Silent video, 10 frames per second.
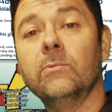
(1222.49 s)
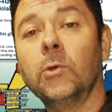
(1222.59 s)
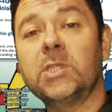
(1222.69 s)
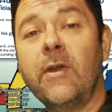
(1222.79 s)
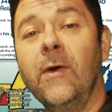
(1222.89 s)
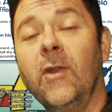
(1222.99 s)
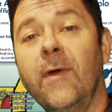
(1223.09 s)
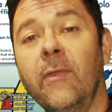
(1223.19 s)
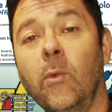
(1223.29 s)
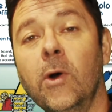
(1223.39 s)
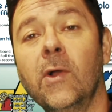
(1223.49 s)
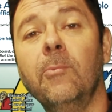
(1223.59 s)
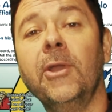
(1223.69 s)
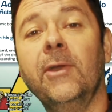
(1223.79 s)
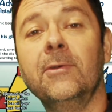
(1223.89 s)
what's going on around the
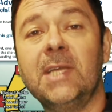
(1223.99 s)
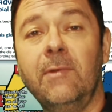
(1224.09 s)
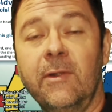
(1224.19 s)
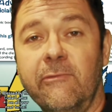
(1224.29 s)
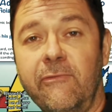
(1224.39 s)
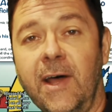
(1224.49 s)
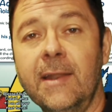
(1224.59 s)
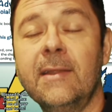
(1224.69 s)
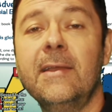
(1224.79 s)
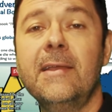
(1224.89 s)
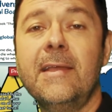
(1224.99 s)
world, but you also have a lot of fun.